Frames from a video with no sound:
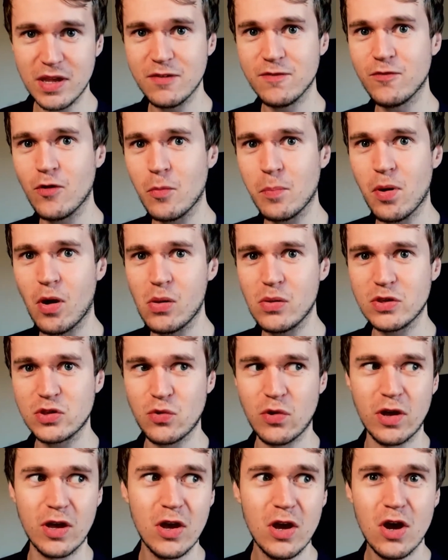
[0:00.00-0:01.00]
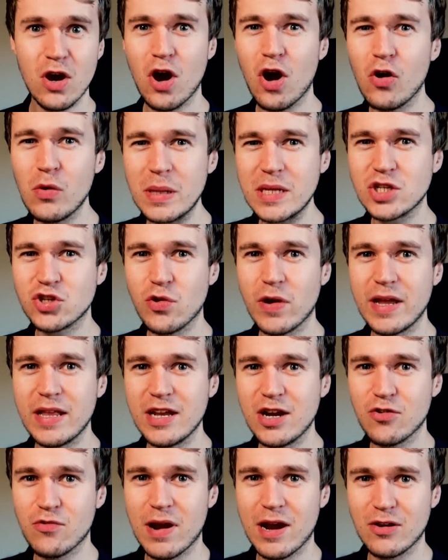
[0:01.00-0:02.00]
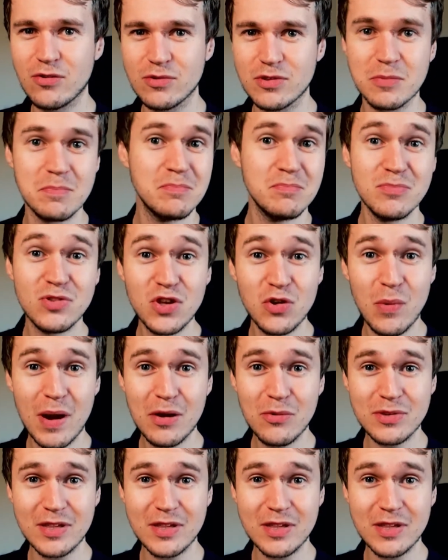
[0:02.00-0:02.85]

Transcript: footballers were only training around 2 hours a